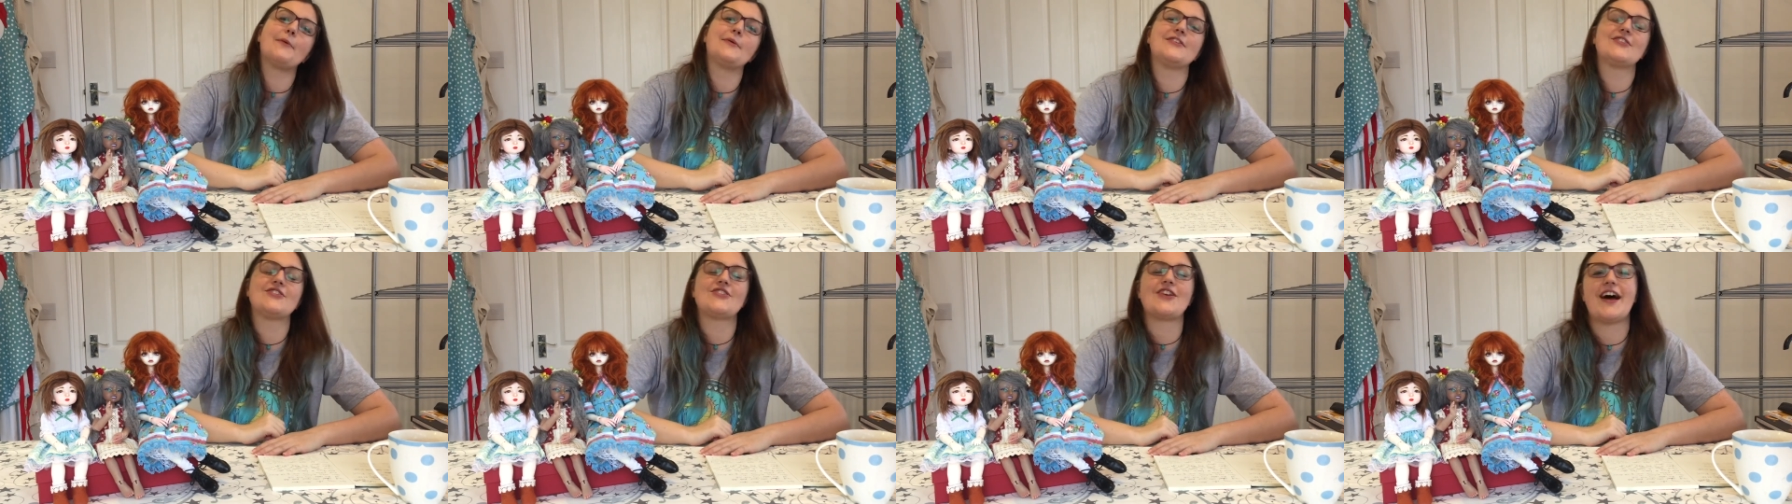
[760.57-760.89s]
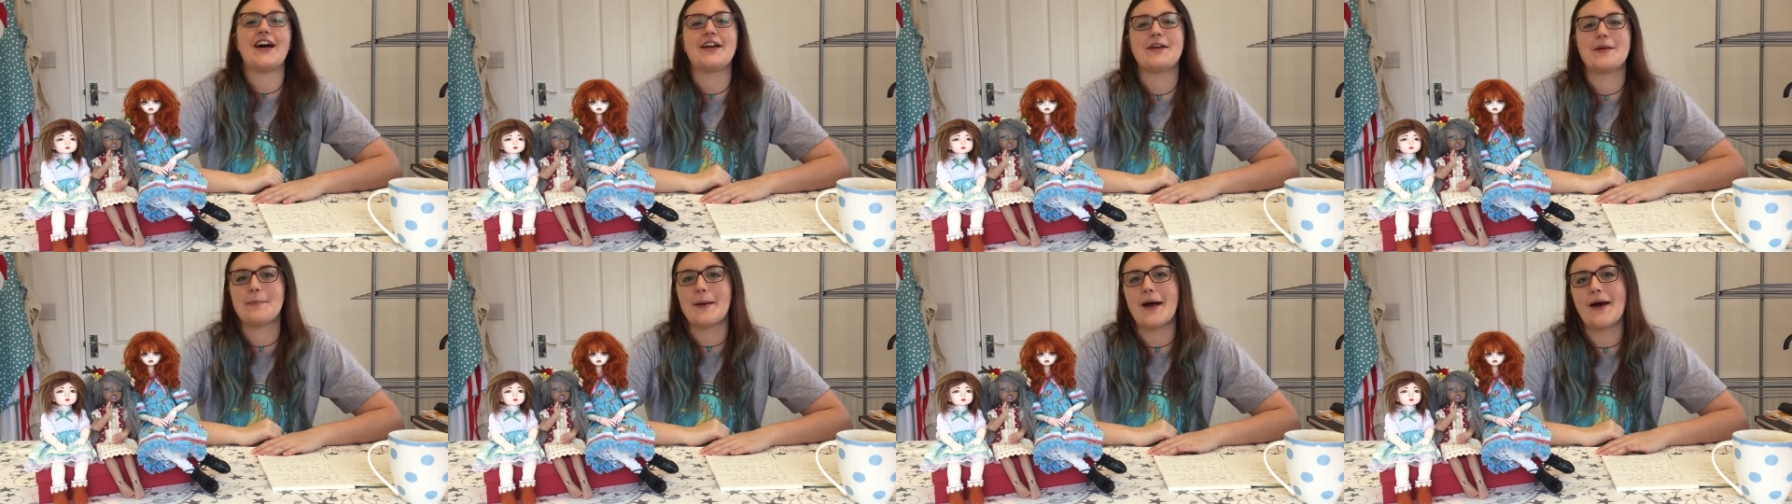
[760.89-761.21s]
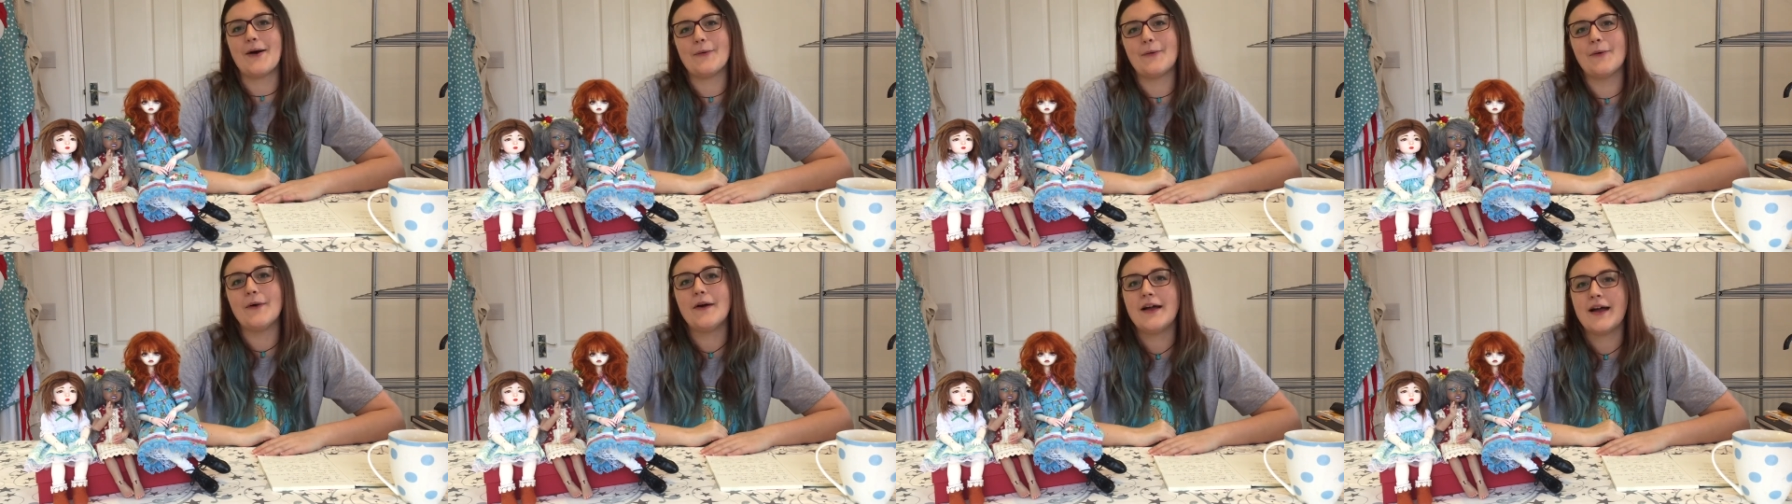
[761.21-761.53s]
was chatting
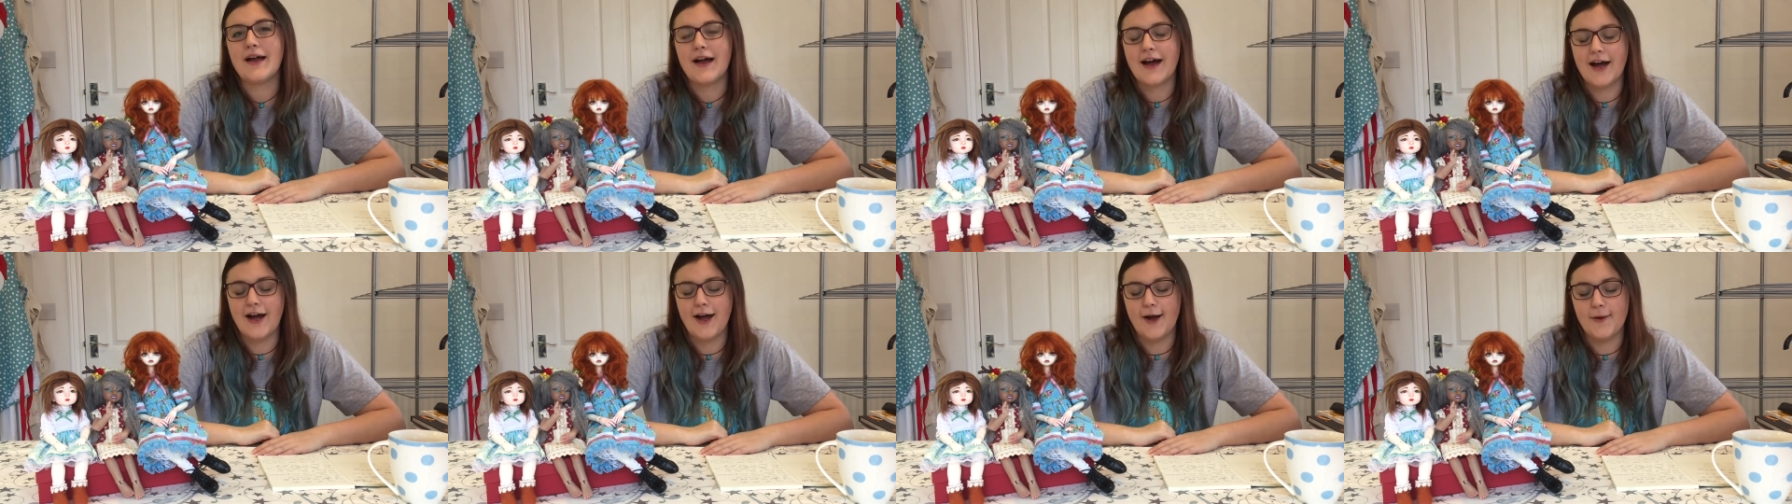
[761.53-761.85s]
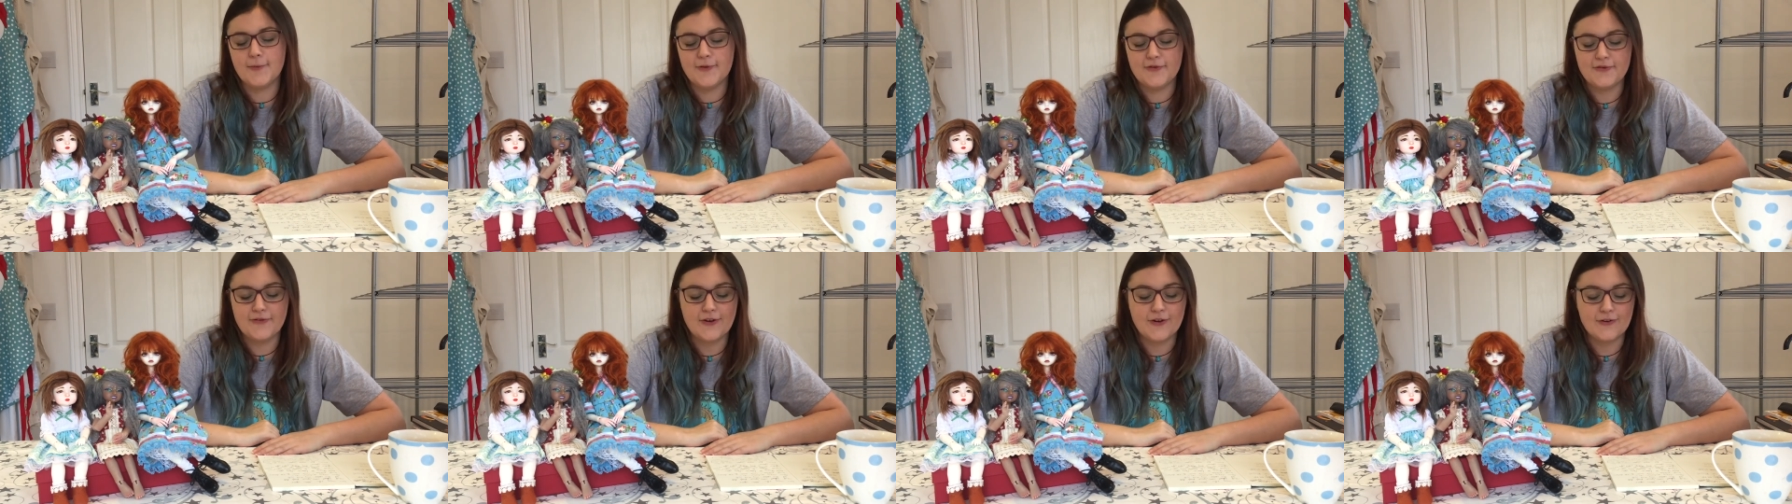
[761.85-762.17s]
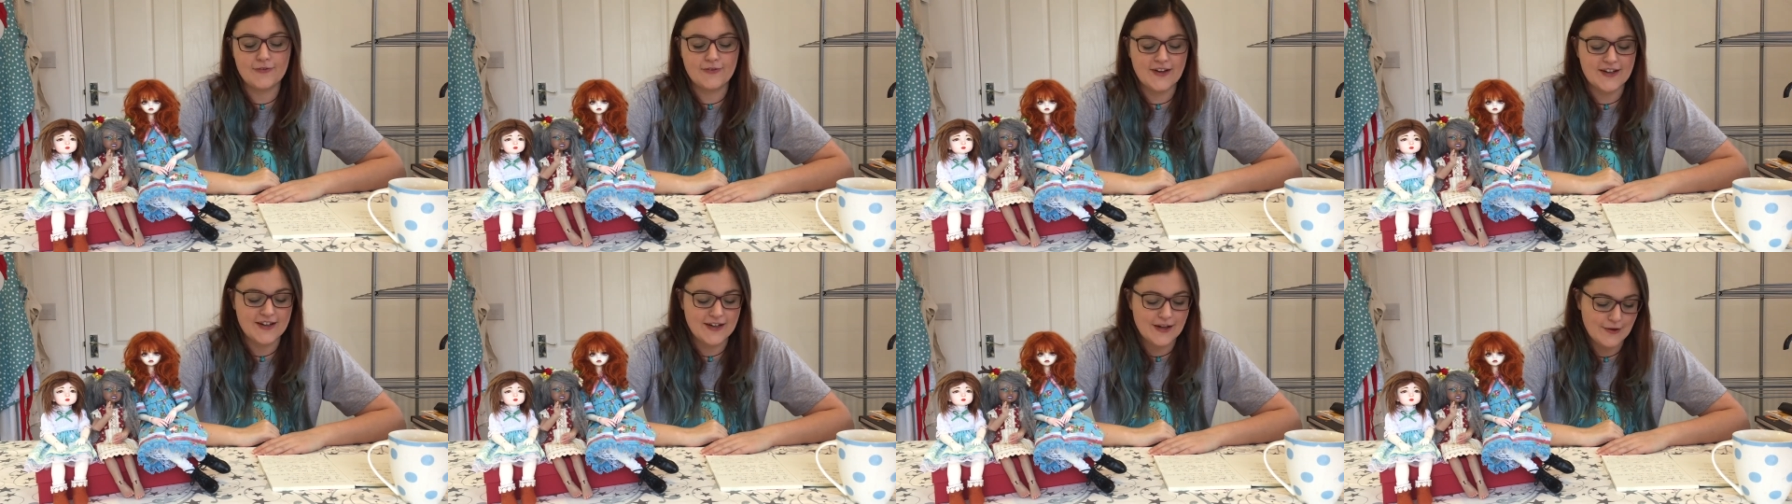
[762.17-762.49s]
about a
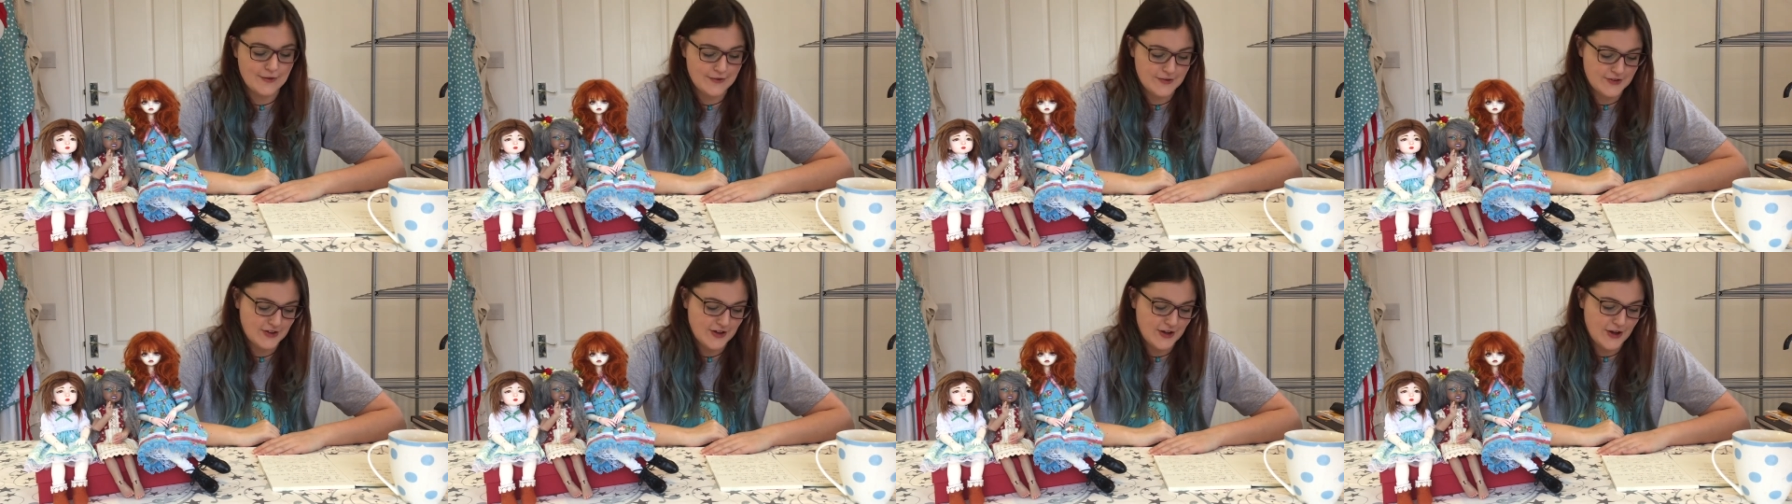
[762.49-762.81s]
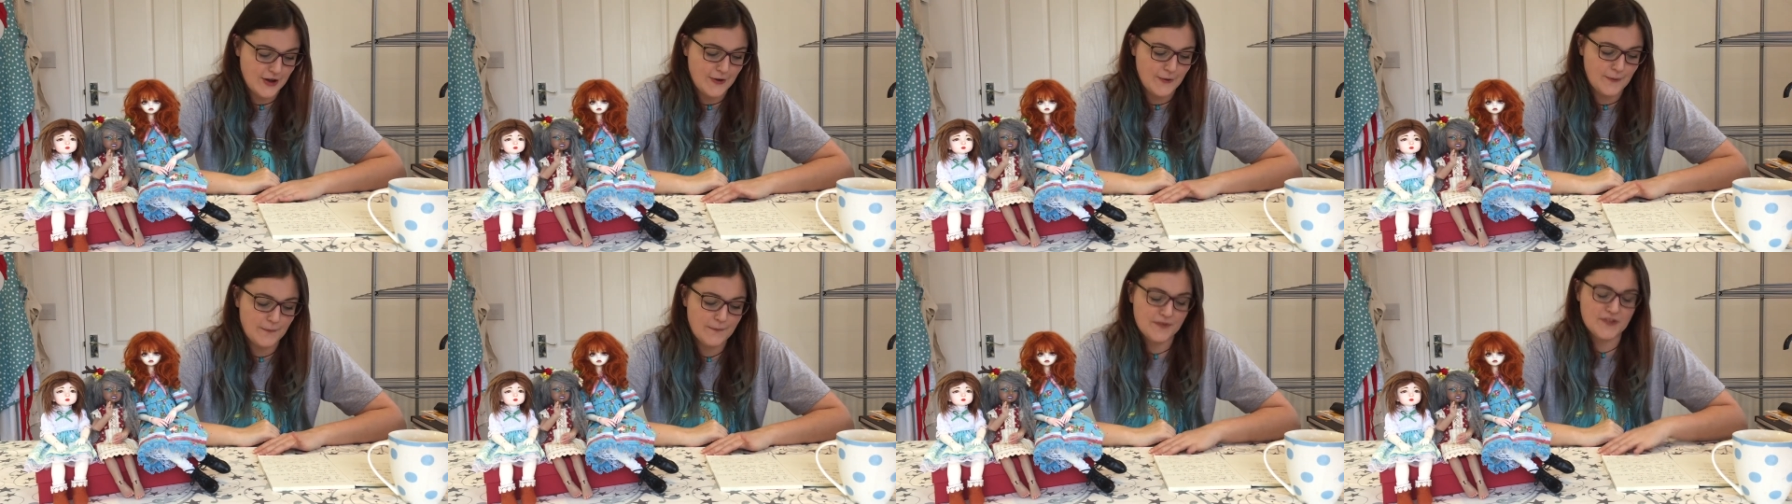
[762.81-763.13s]
few videos ago.